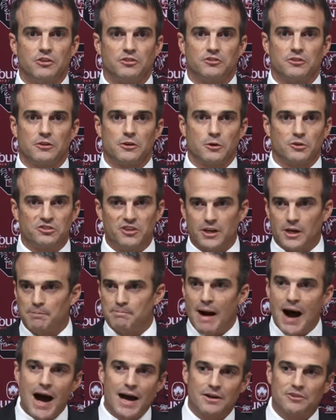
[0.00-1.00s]
Shane
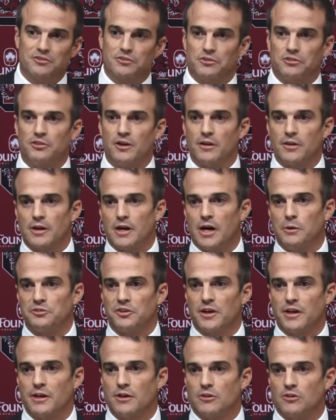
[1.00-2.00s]
Beamer, I
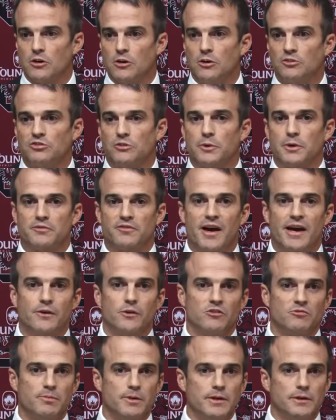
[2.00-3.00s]
think it's a great
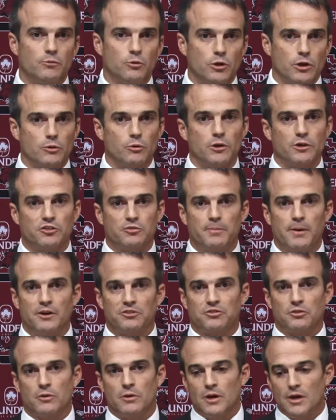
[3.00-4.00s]
hire. I
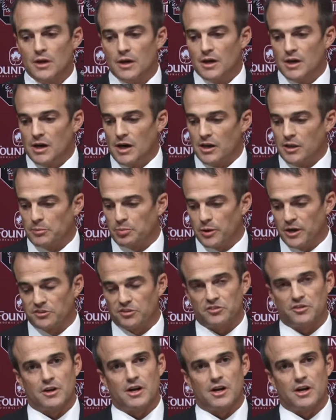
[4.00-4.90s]
like everything about this